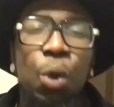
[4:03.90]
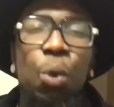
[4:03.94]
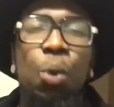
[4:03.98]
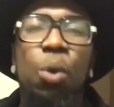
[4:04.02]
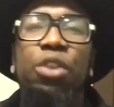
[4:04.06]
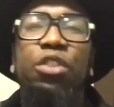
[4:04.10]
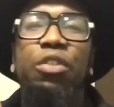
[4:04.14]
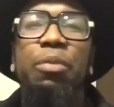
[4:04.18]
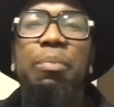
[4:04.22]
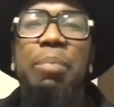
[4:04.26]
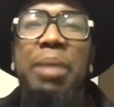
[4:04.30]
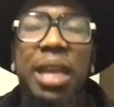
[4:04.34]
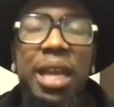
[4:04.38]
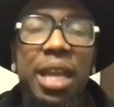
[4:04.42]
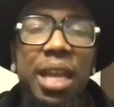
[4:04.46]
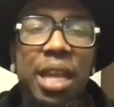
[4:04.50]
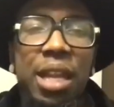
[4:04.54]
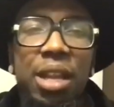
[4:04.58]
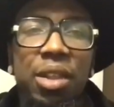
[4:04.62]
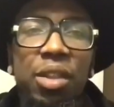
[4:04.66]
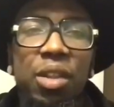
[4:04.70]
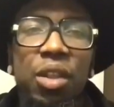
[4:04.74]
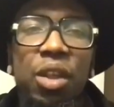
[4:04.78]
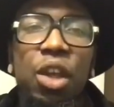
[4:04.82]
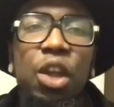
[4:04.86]
which
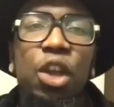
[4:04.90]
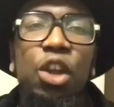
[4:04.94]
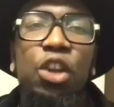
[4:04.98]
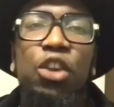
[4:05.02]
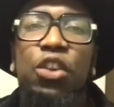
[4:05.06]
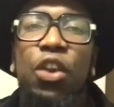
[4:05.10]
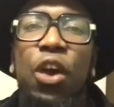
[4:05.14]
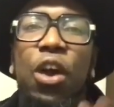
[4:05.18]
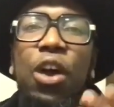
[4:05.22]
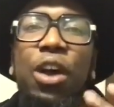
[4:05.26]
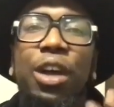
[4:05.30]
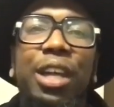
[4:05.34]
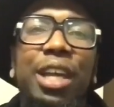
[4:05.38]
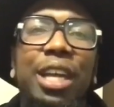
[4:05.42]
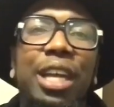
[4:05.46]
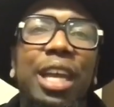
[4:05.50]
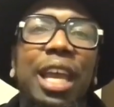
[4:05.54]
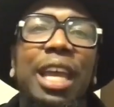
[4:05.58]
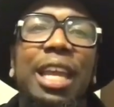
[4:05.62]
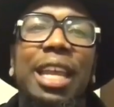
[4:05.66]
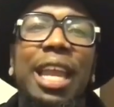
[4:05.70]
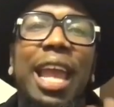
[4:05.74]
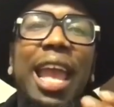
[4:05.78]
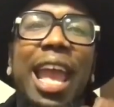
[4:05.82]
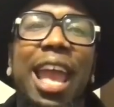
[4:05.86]
means talking
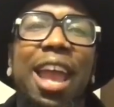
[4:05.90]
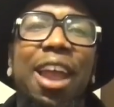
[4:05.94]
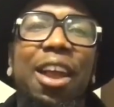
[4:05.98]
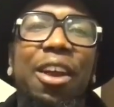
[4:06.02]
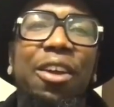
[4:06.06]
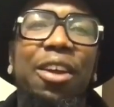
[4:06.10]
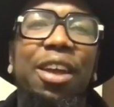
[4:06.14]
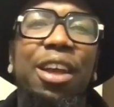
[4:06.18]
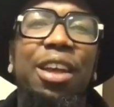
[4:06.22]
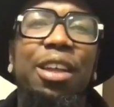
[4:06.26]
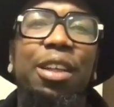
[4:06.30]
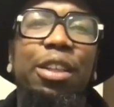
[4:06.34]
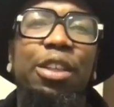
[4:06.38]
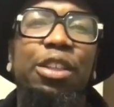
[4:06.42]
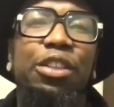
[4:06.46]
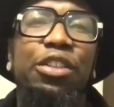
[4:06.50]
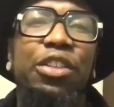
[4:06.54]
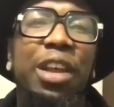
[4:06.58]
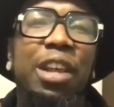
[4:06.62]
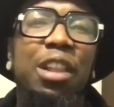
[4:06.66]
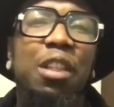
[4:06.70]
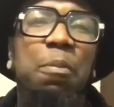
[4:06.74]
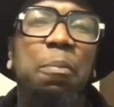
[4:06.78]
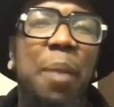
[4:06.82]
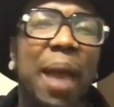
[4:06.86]
in air is
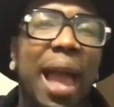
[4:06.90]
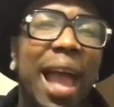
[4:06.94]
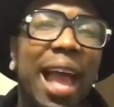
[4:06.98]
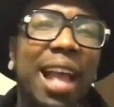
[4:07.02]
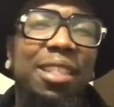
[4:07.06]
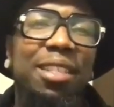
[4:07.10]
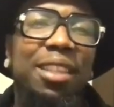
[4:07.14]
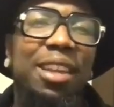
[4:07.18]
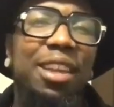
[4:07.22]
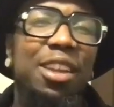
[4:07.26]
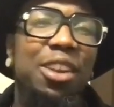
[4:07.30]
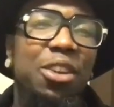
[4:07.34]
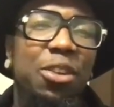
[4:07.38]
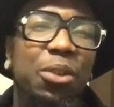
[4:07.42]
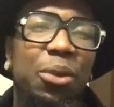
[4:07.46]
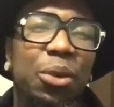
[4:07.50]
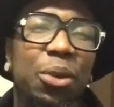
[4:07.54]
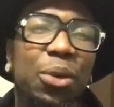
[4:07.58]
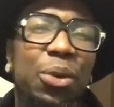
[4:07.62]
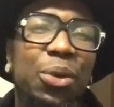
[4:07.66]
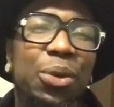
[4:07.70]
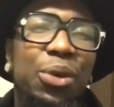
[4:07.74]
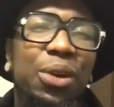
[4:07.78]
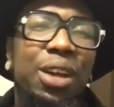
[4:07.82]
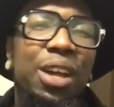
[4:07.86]
just passing
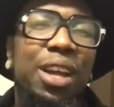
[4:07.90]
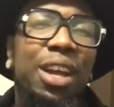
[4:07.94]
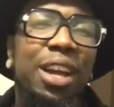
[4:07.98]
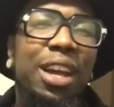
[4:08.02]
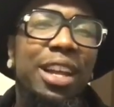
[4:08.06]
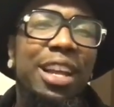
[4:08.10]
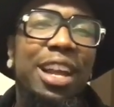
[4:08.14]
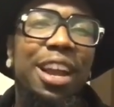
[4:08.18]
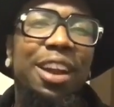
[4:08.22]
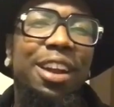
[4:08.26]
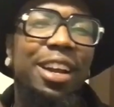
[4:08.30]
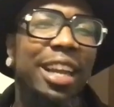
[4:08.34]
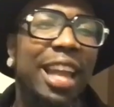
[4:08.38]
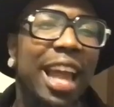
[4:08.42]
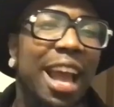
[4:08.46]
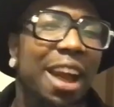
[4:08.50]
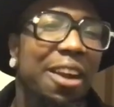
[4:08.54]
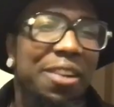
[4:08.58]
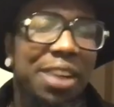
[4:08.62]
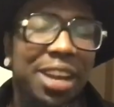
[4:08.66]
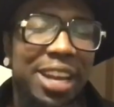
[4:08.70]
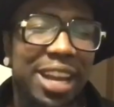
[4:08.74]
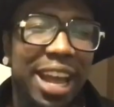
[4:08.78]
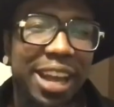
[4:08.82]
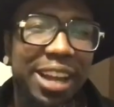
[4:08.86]
through their
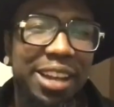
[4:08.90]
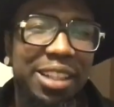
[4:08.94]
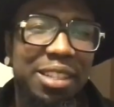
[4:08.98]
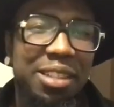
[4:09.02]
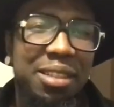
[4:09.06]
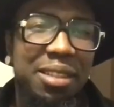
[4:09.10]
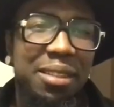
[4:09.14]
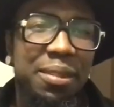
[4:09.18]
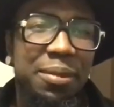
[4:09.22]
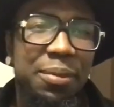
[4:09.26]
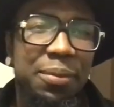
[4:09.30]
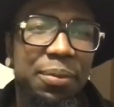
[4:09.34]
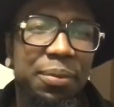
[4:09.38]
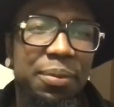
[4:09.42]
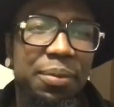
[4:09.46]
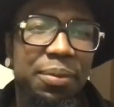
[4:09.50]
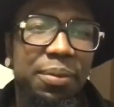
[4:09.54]
larynx.